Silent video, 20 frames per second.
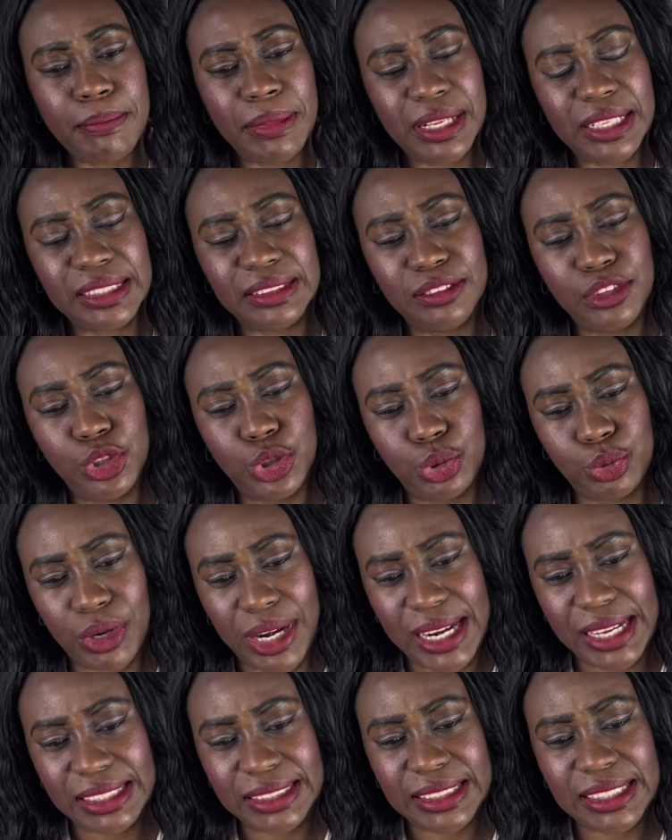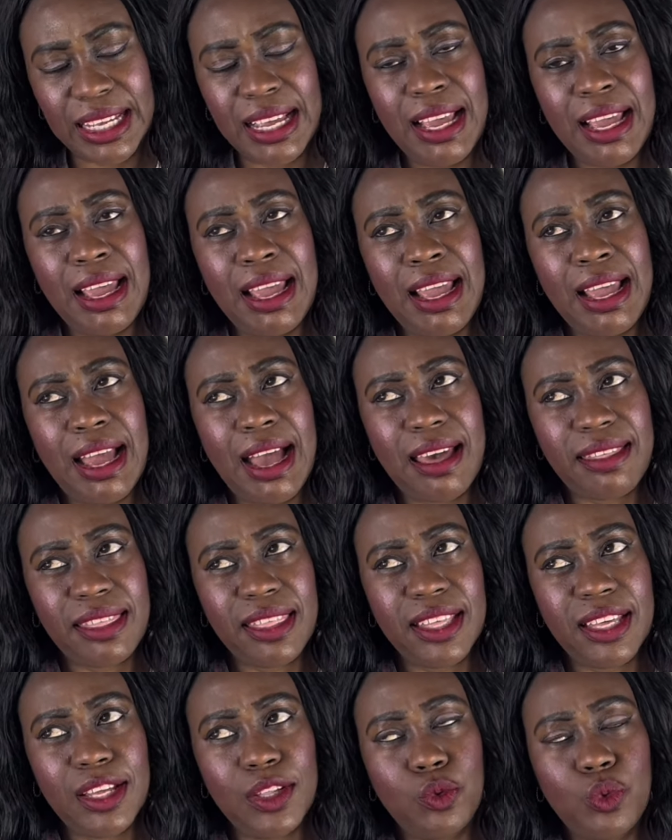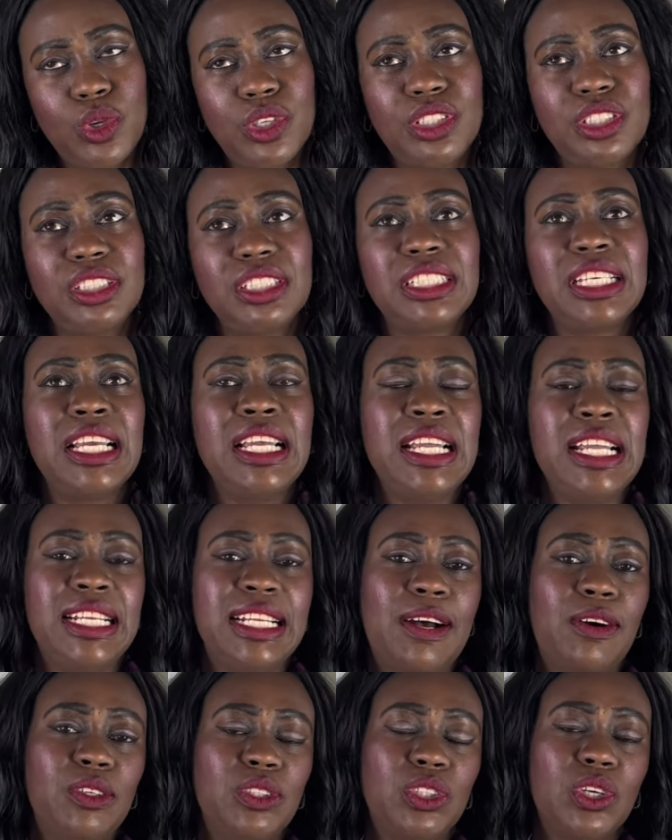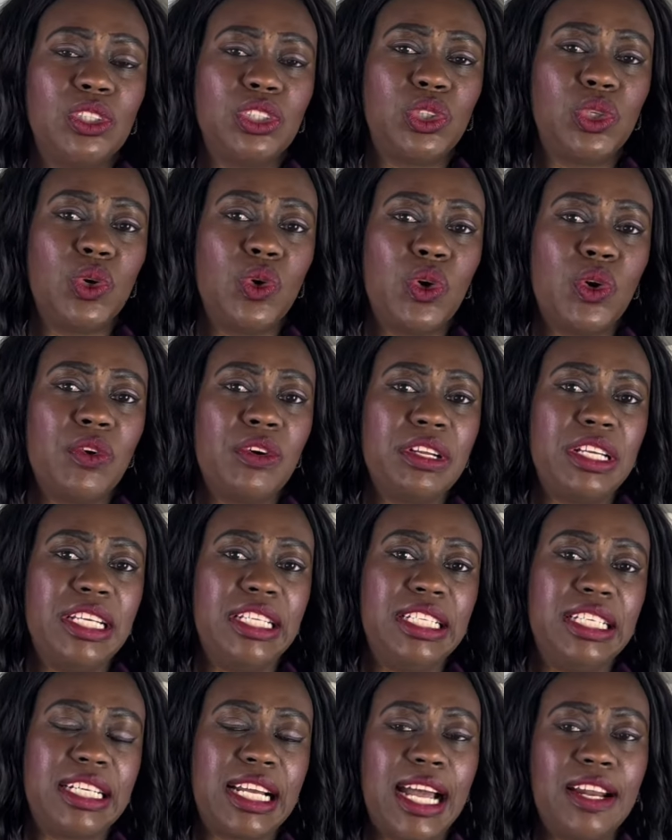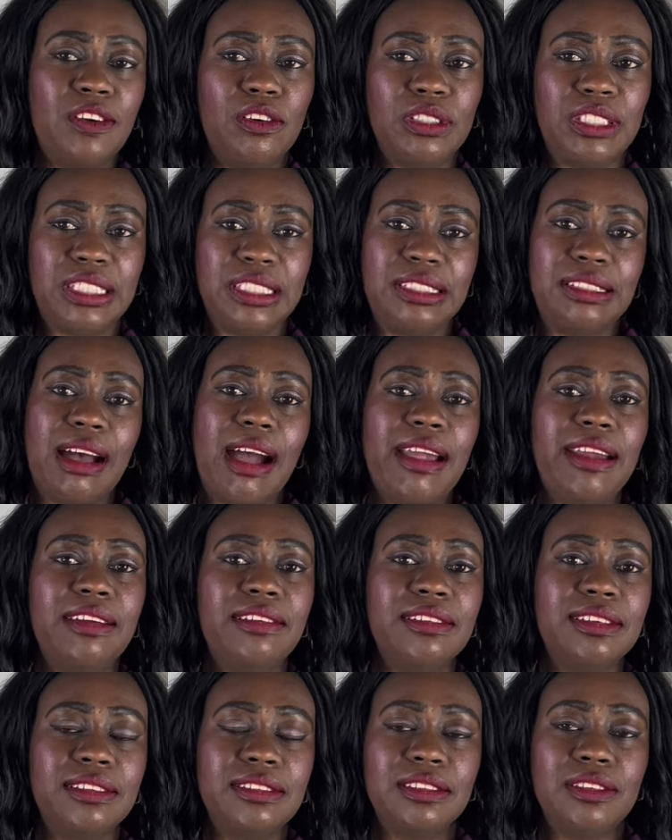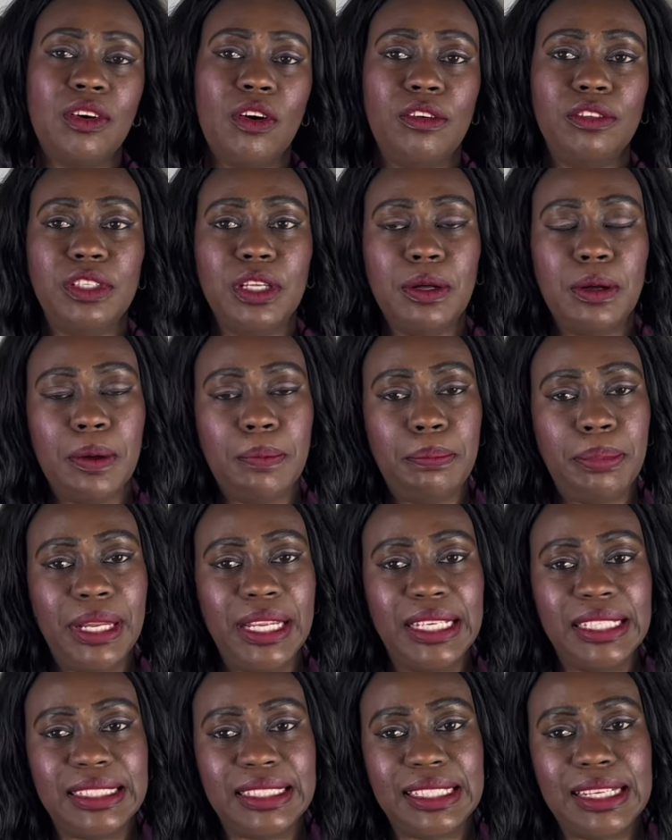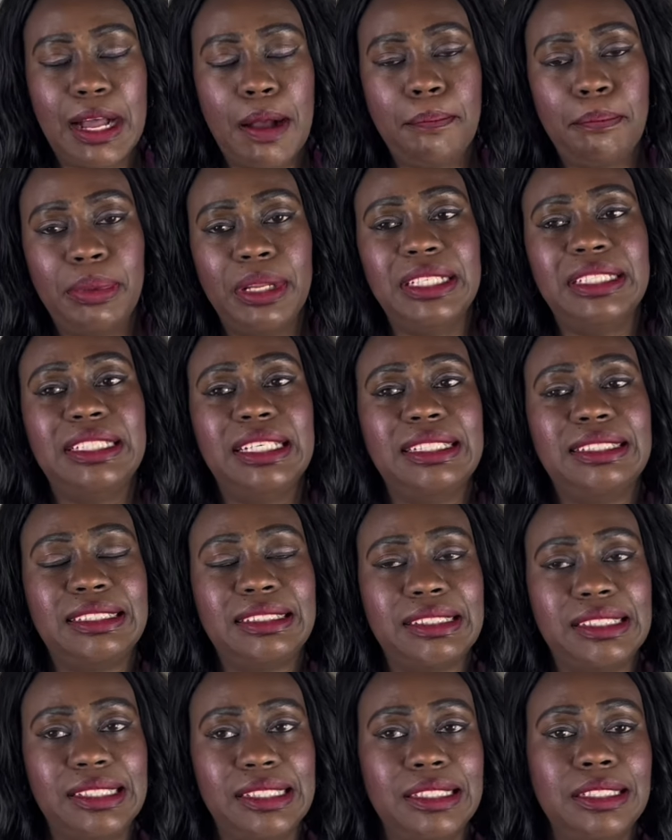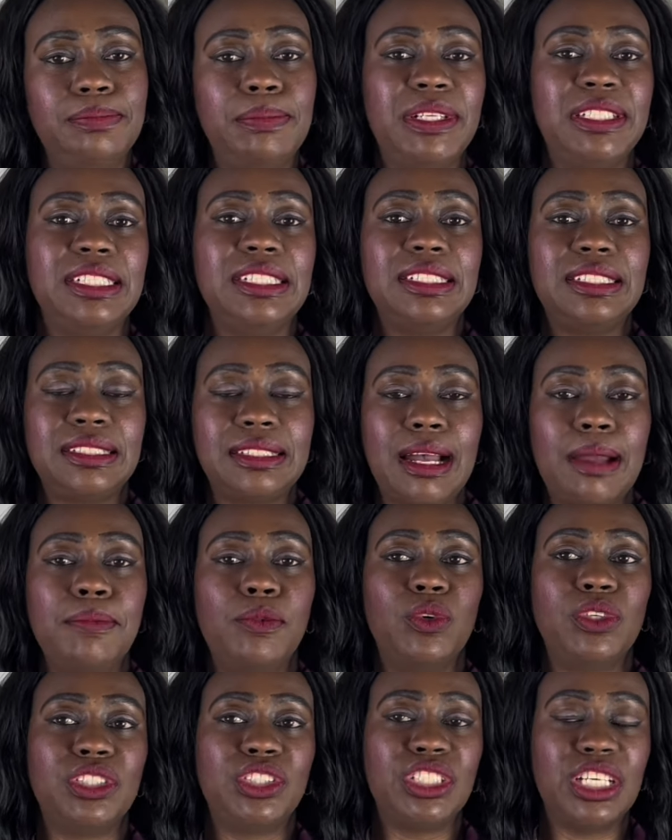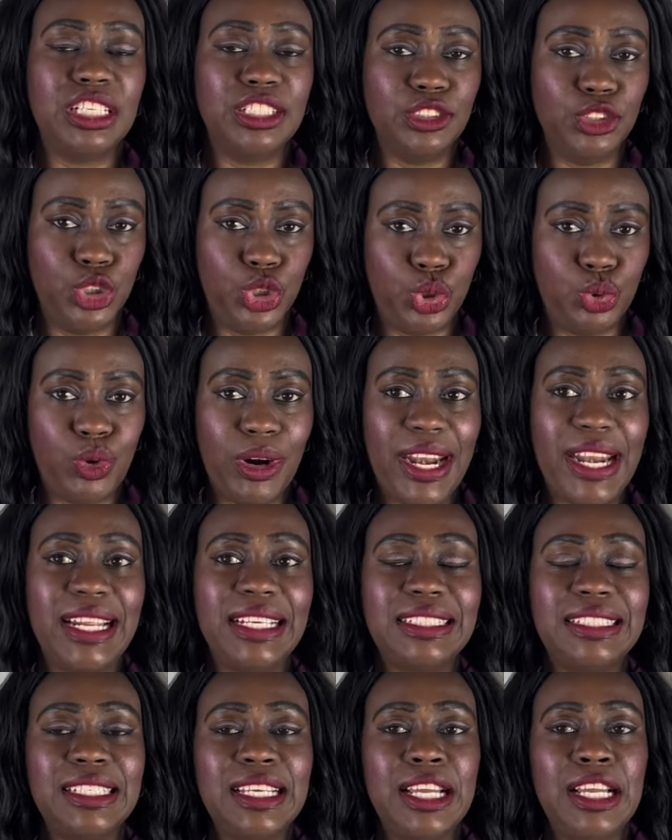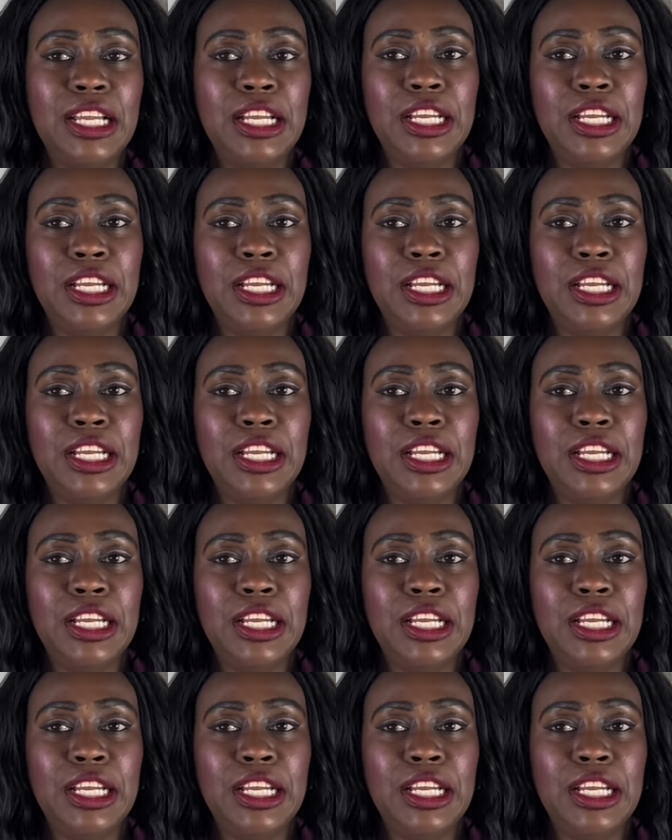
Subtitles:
Millen dress, I think it was, that was also in the kind of style of the blazer and pleated skirt, but this time was a dress,